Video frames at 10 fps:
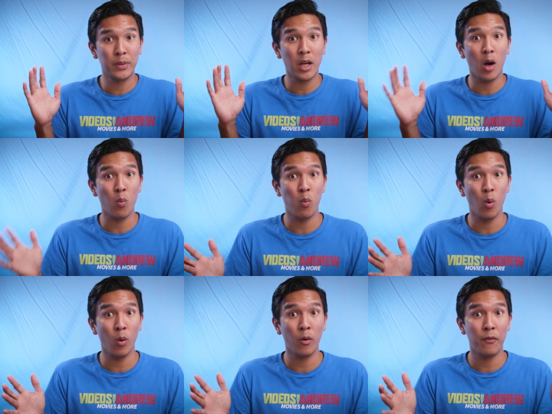to be a
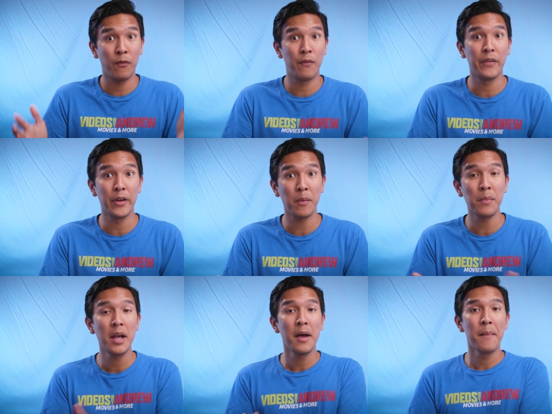war
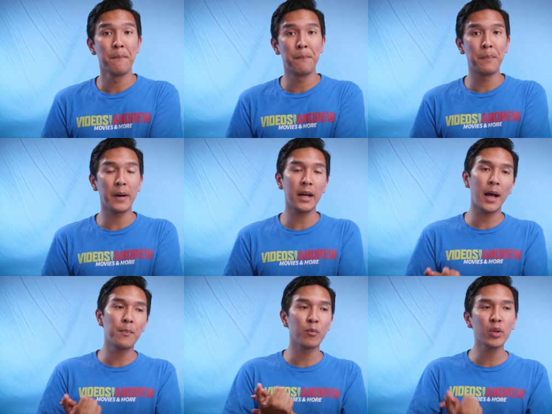film, but
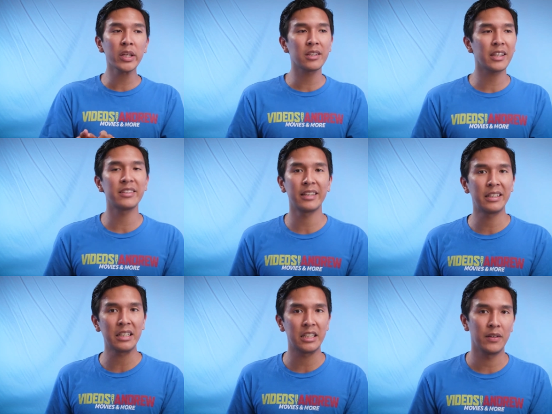I'm really glad that they
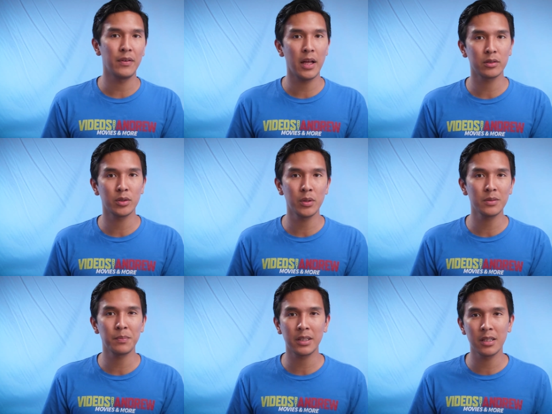didn't give that to
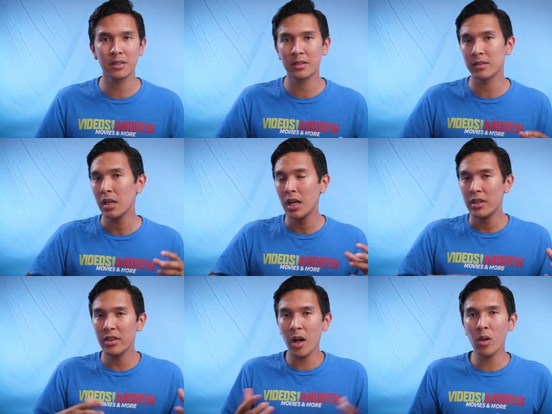us, because
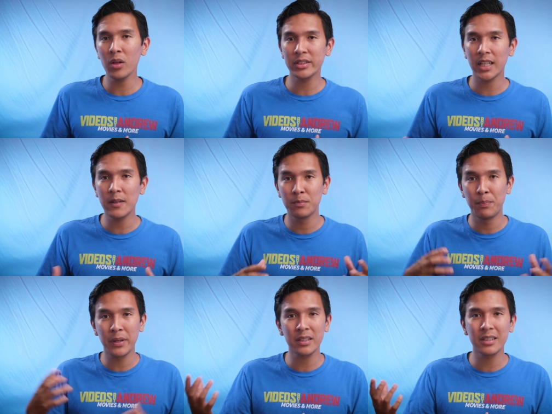not all the times
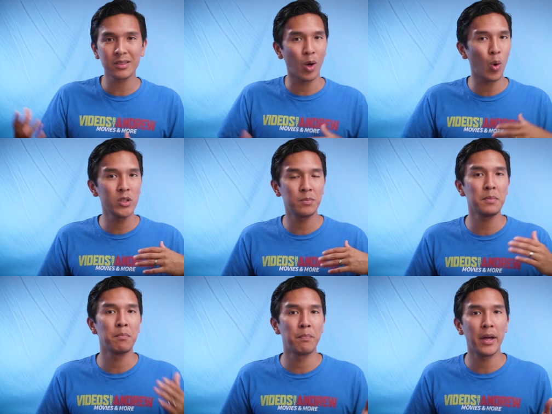bigger doesn't always
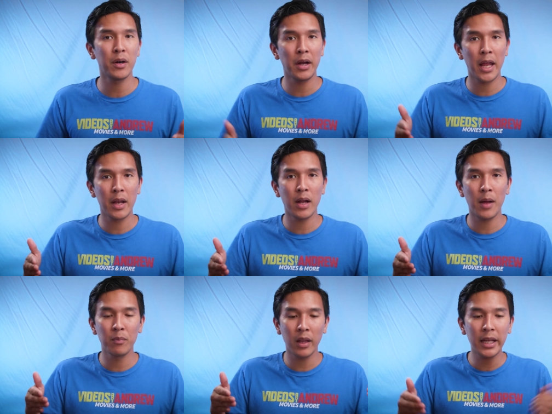mean better, and
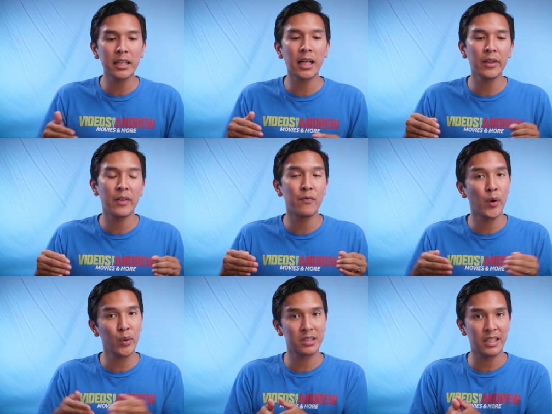I'm liking how they
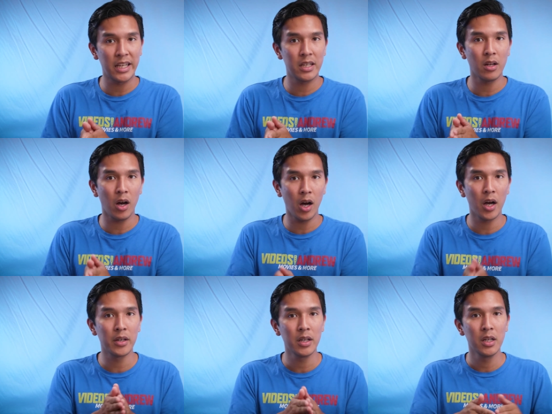focused in
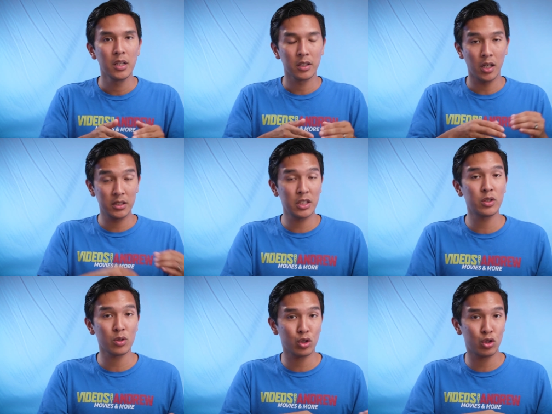on
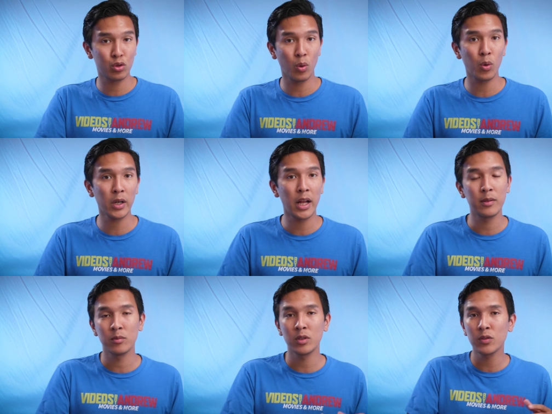Caesar's story
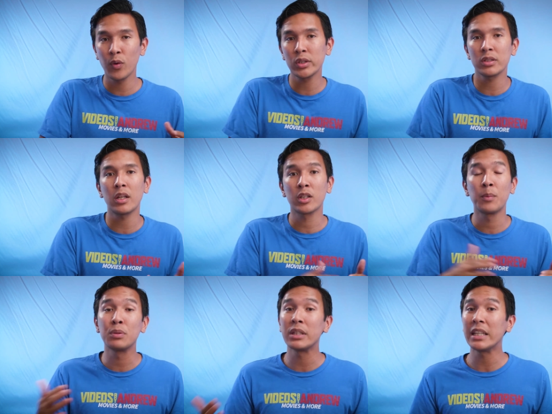and just focused on
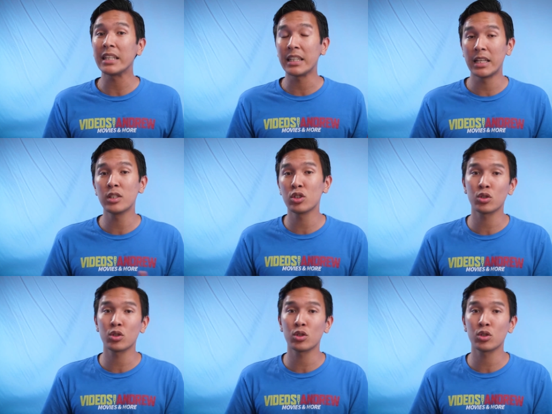completing his